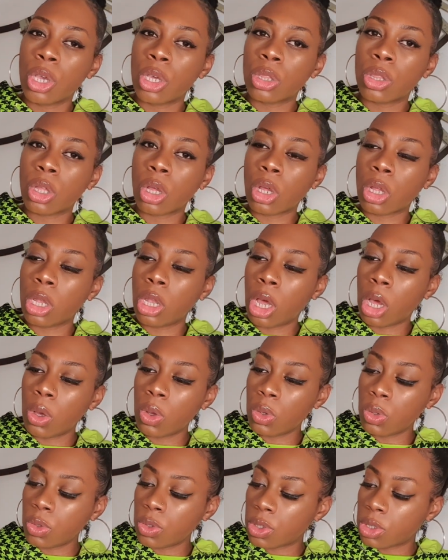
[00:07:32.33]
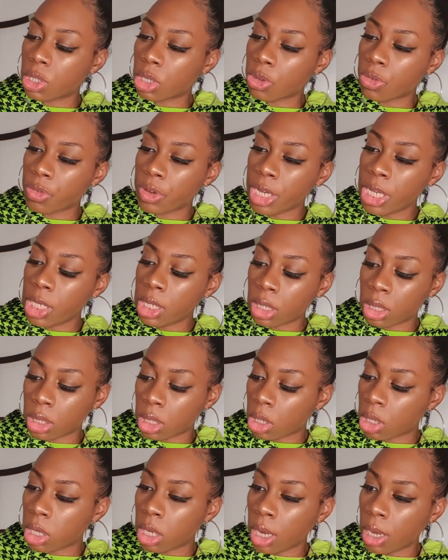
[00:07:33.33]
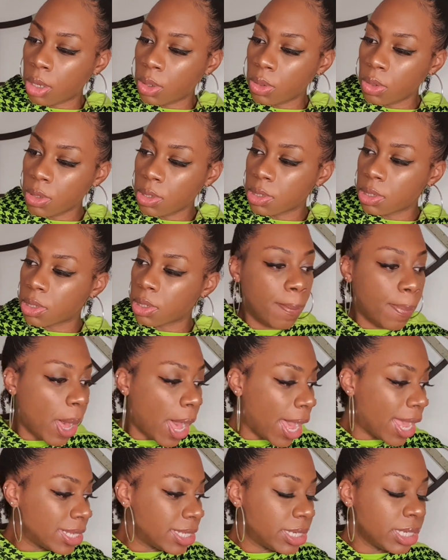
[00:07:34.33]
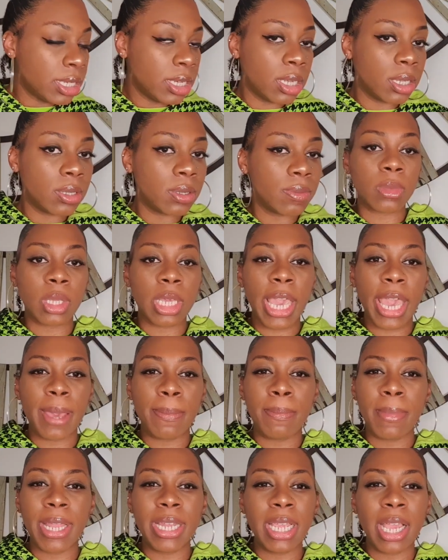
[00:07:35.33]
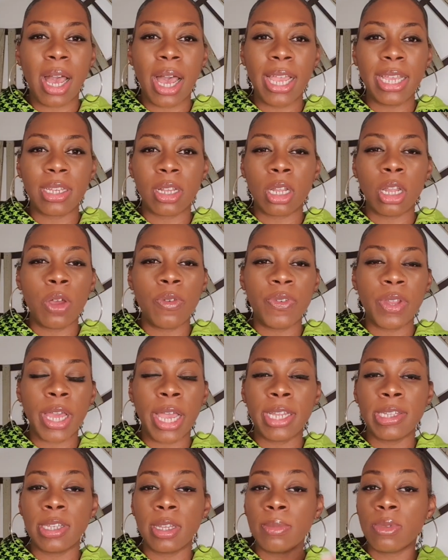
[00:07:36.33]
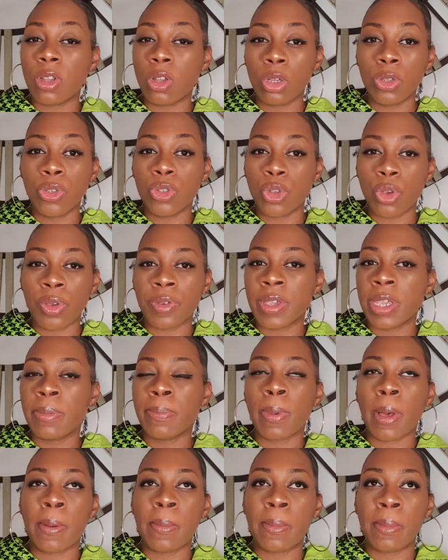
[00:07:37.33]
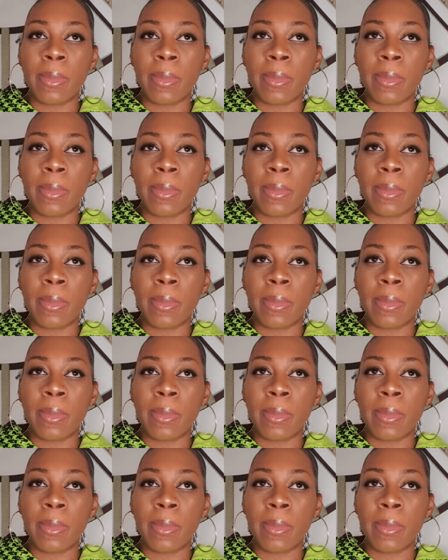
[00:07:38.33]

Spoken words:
the clothes, the green and the clothes, but I didn't get many clothing items, long story, but